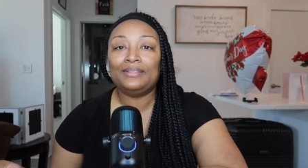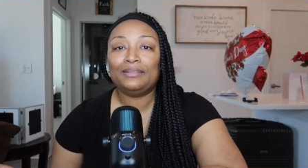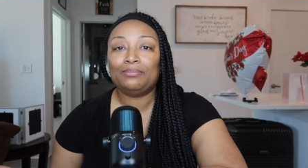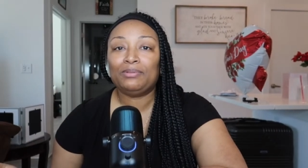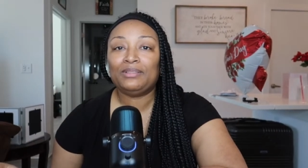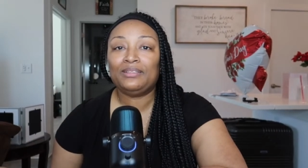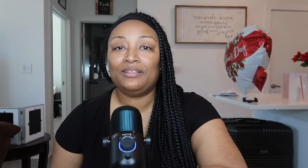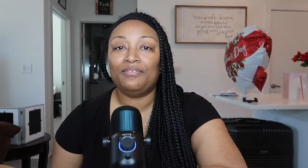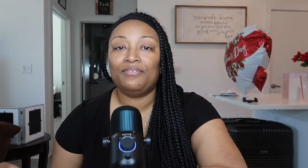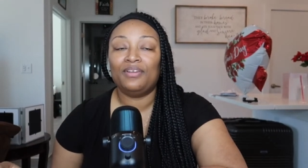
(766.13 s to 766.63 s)

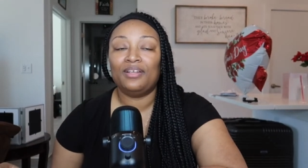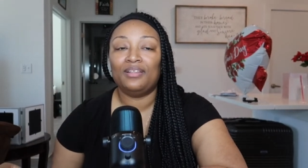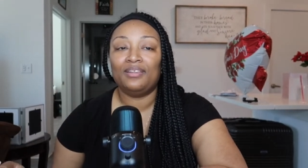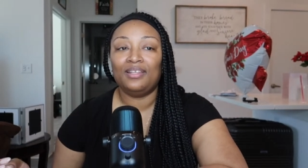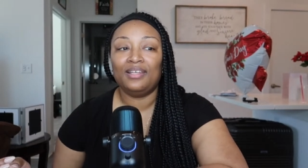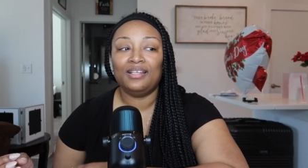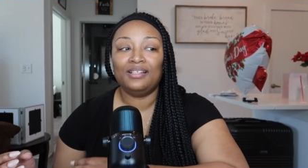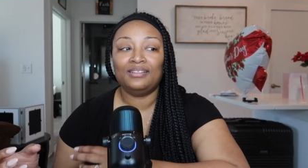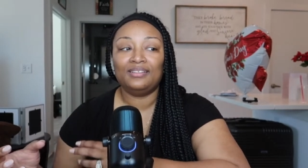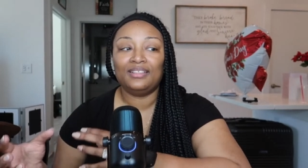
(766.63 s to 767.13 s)
specific
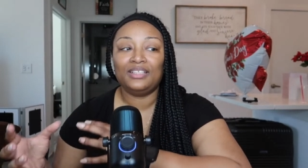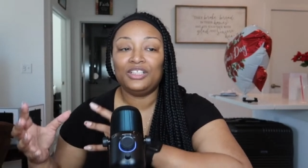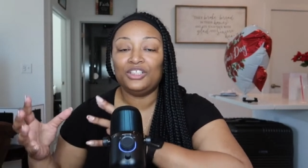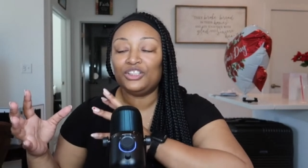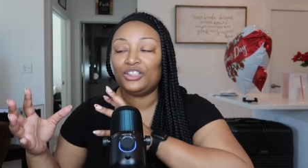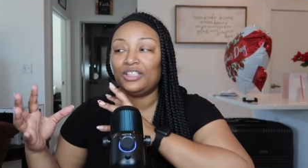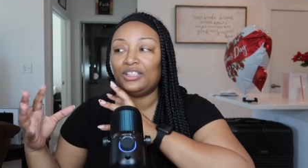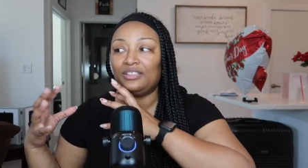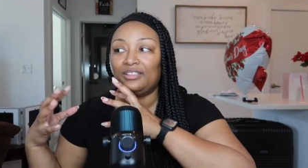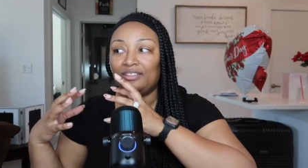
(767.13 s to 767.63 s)
things
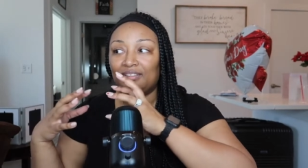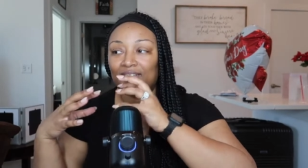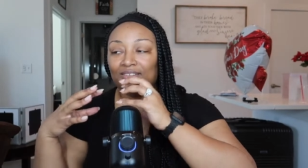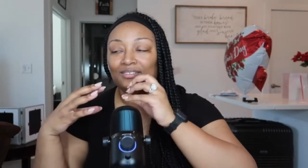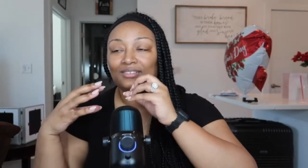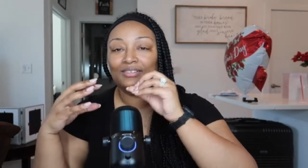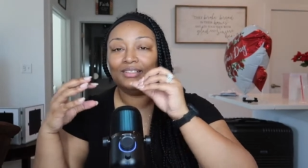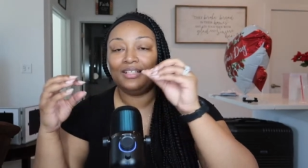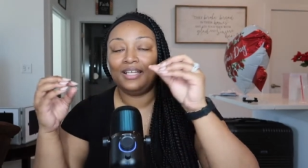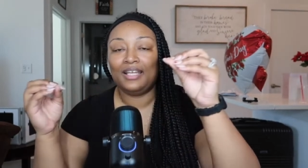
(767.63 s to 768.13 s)
each
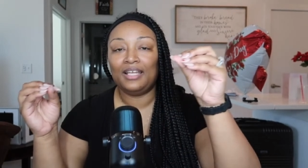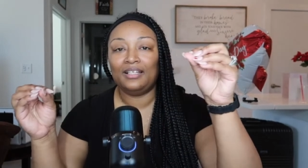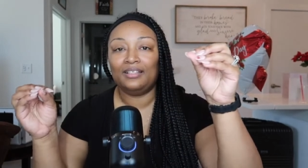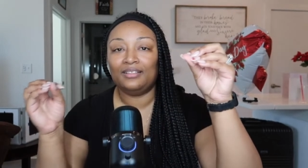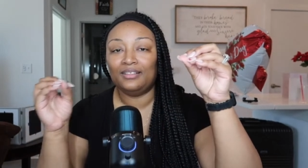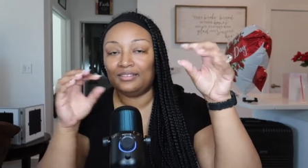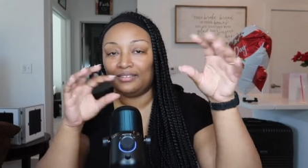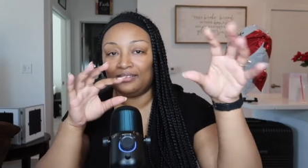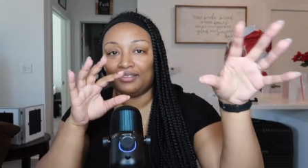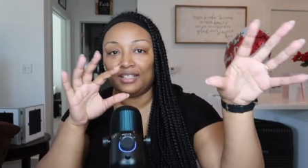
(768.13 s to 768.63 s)

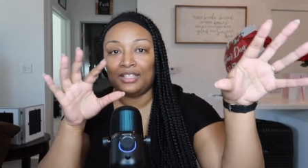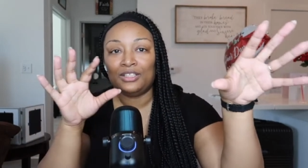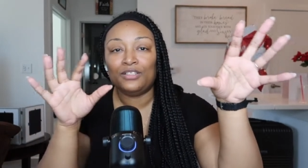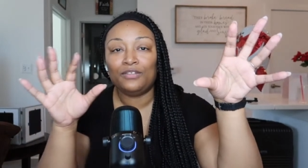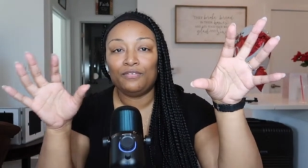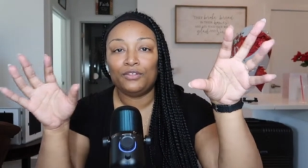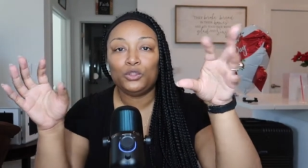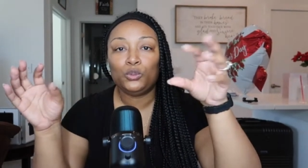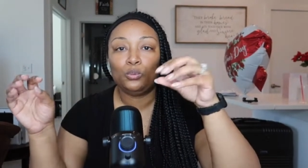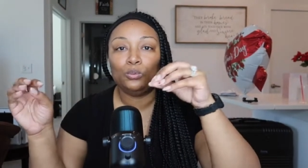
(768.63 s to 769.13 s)

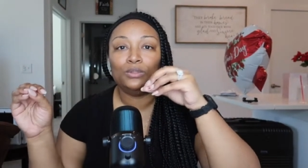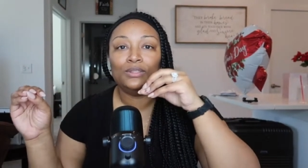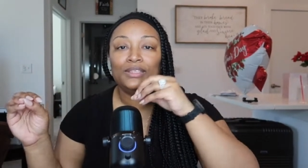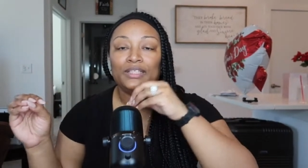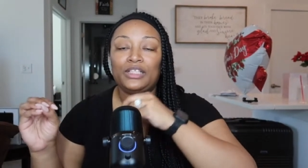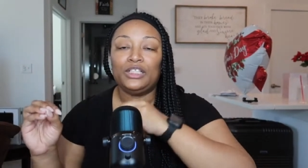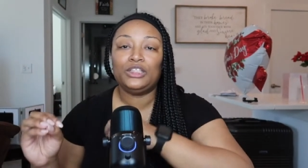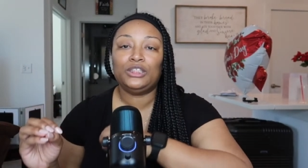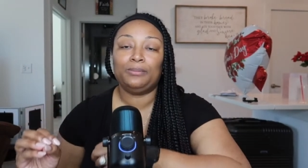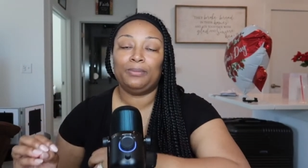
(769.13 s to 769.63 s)
individual
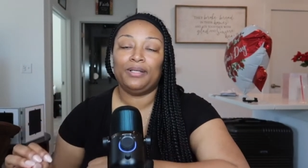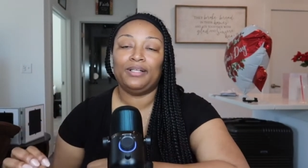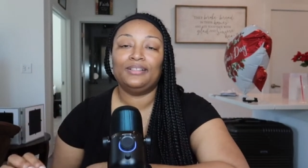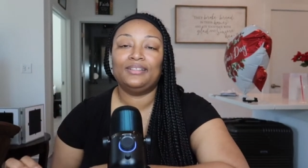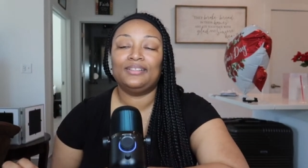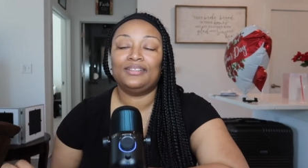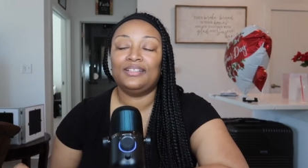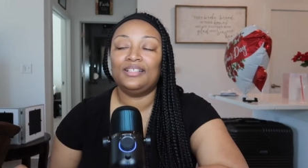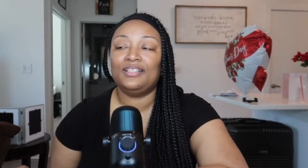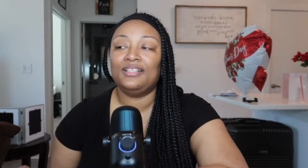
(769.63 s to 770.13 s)
to each
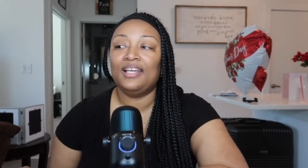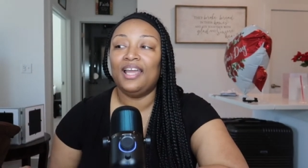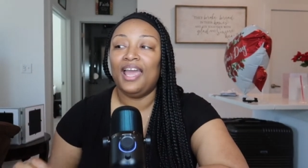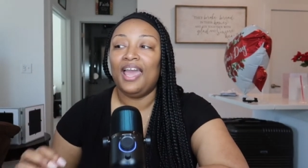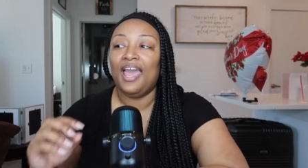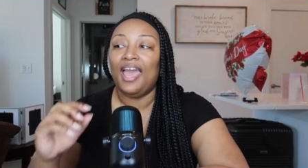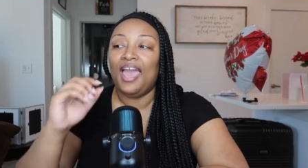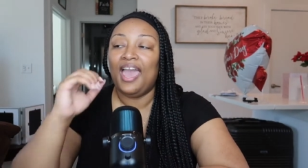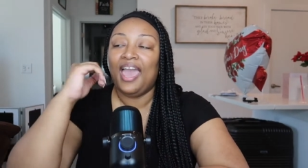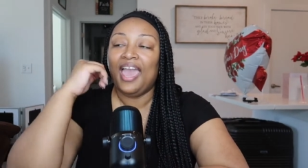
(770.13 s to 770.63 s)
person
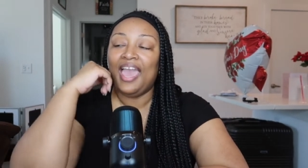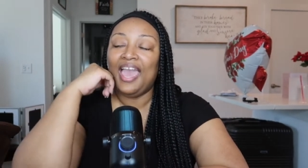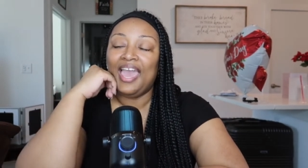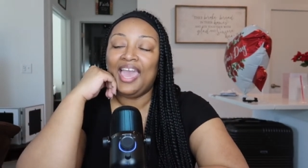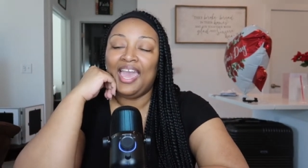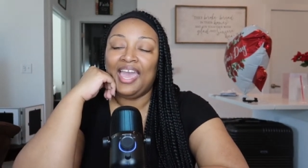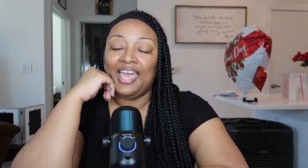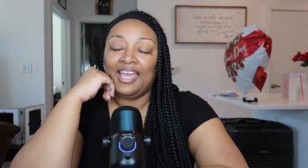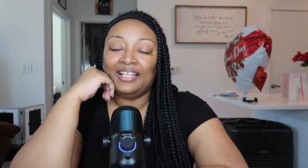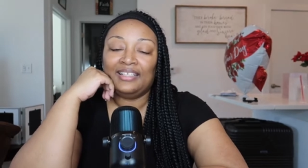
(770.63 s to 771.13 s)

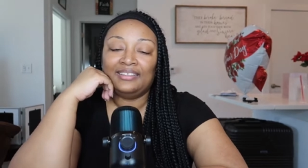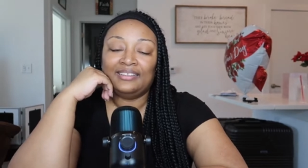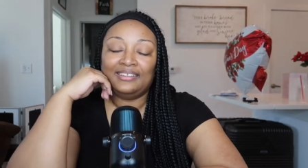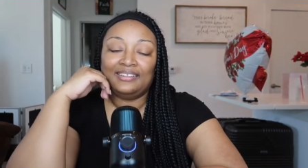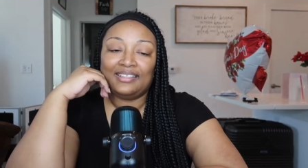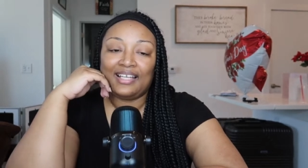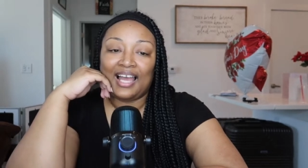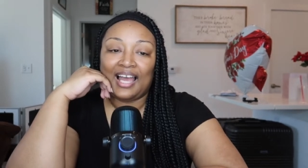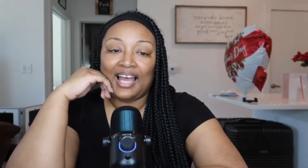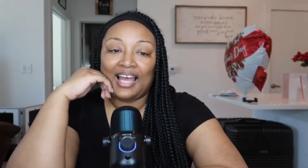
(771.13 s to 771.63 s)
and
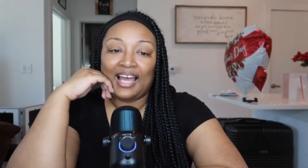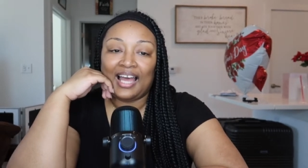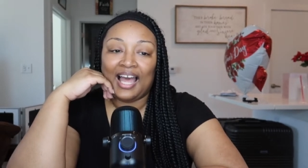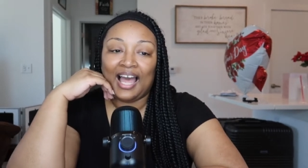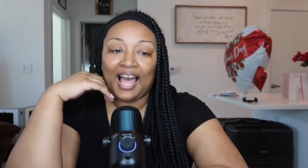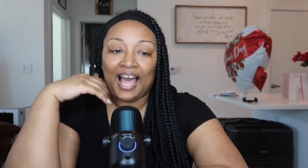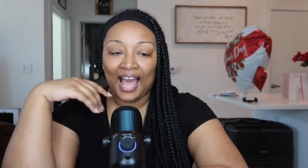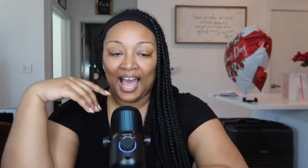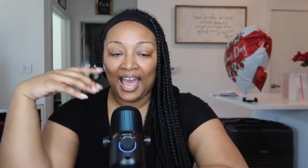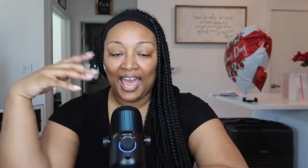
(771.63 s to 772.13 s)

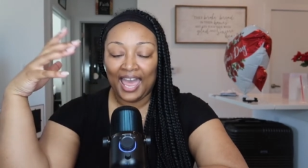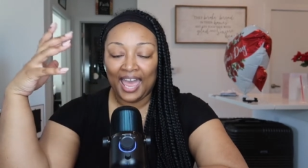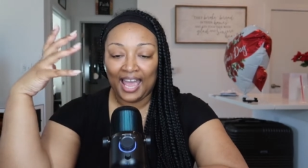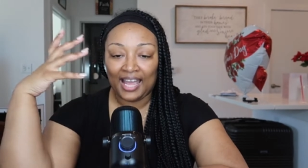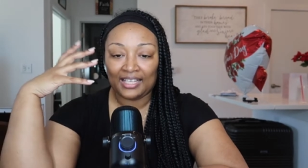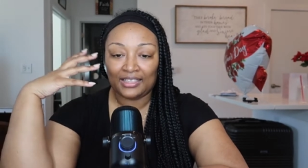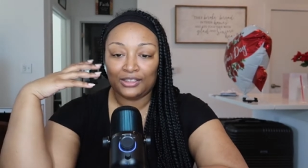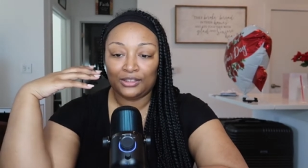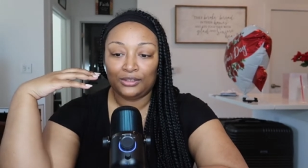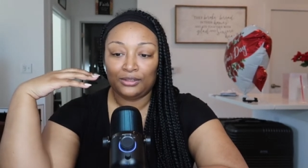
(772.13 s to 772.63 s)
i
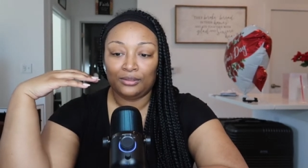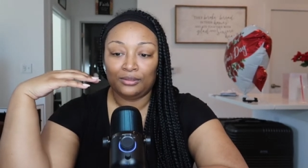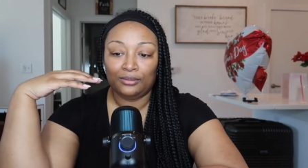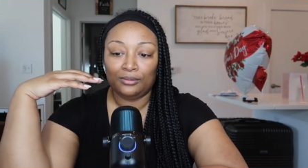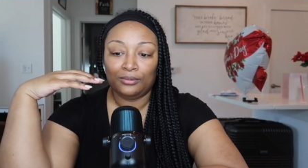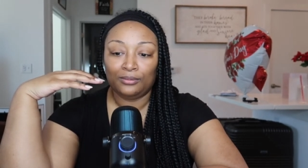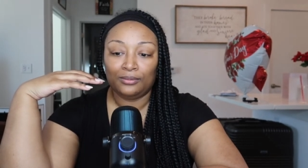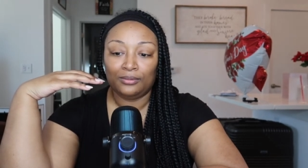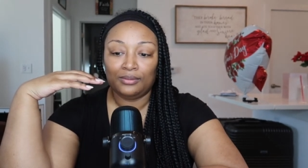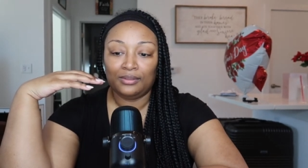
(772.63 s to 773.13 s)
had
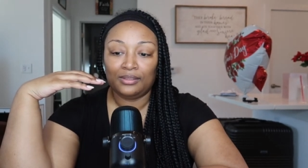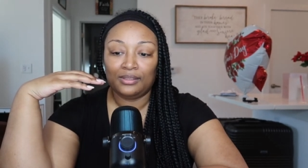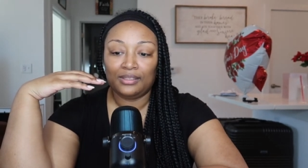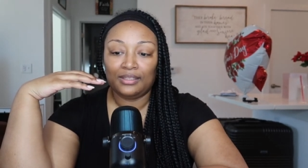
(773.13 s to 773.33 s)
to